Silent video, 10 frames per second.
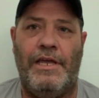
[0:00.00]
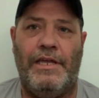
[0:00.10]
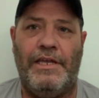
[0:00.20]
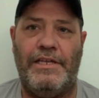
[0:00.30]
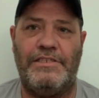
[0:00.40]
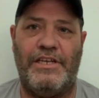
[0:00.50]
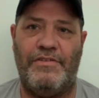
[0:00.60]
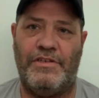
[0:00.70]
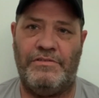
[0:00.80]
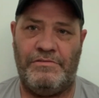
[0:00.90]
he is
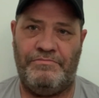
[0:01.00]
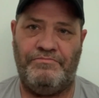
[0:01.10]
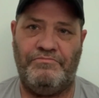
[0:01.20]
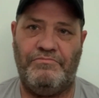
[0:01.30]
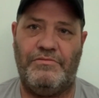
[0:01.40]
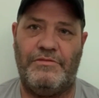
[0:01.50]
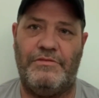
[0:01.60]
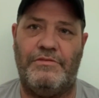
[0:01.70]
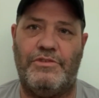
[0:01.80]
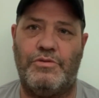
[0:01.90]
giving
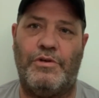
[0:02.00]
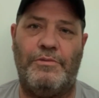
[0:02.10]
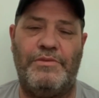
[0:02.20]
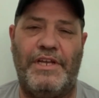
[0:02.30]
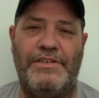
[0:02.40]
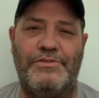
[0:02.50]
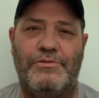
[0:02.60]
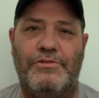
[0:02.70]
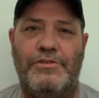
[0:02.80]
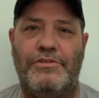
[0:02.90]
short updates
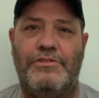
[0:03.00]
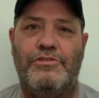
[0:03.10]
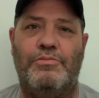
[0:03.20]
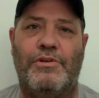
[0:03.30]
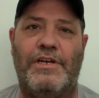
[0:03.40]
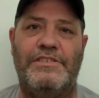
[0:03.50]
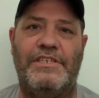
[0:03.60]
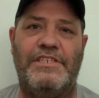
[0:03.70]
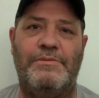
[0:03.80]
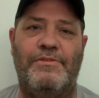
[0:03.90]
on the two
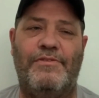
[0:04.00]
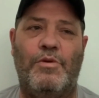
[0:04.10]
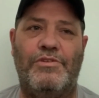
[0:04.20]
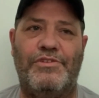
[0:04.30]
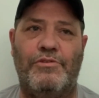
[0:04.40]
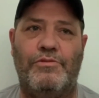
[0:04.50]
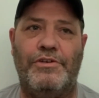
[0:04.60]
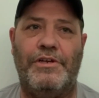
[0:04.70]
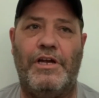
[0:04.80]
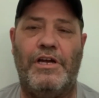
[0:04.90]
projects he's been focusing
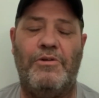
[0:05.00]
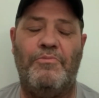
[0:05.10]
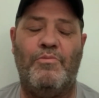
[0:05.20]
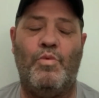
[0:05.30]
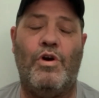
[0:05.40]
on.